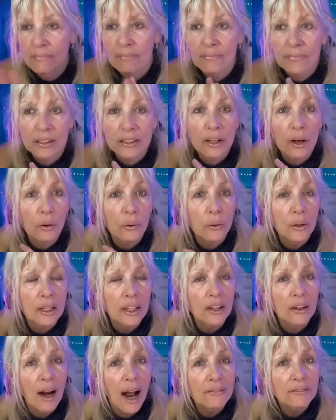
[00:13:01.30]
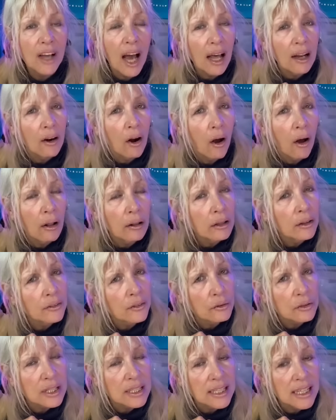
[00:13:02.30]
so you know I've got all of
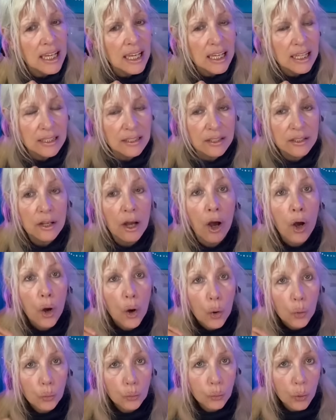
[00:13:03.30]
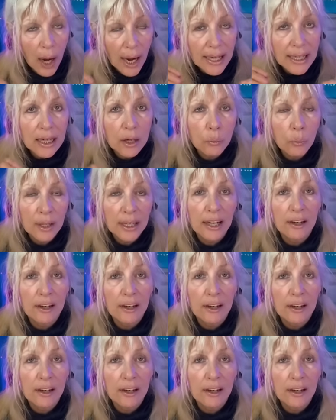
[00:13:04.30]
those needs right in one